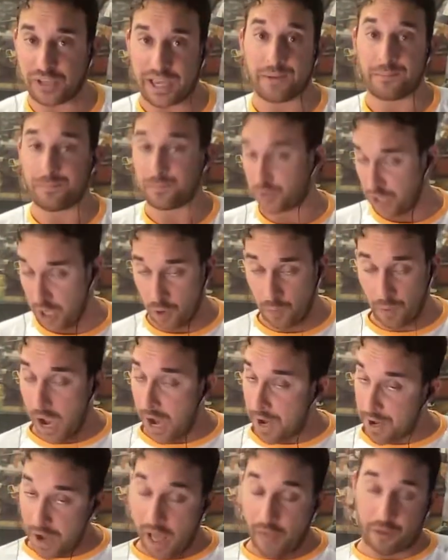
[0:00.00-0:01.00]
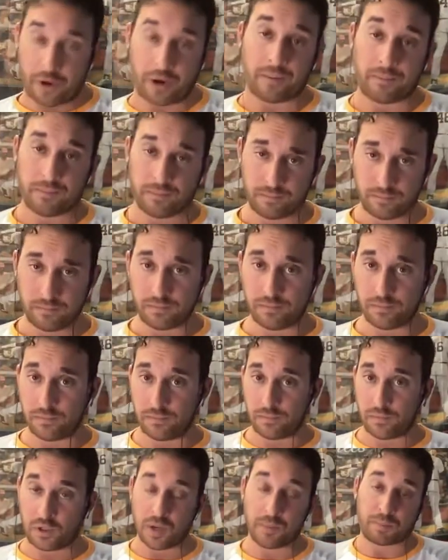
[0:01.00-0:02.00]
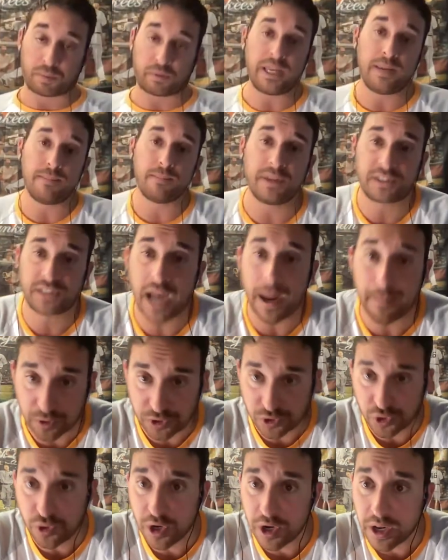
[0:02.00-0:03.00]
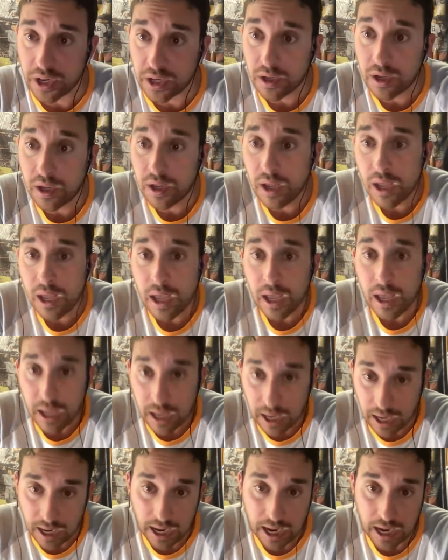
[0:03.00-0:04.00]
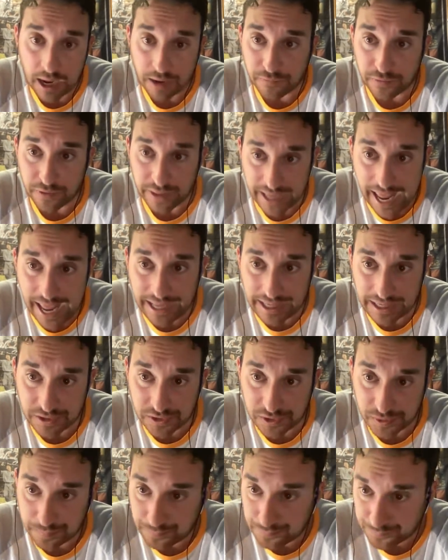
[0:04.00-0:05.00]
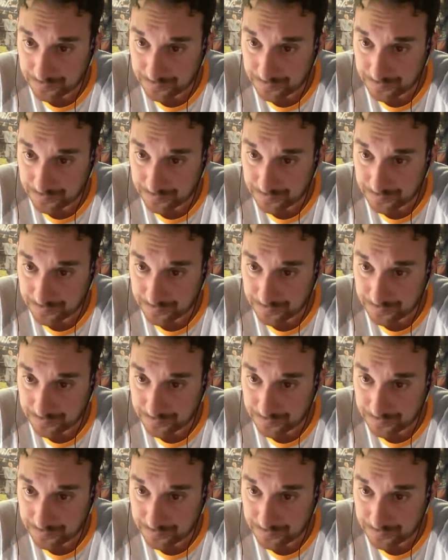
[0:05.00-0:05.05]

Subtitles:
out. So another complete missed opportunity for the Yankees.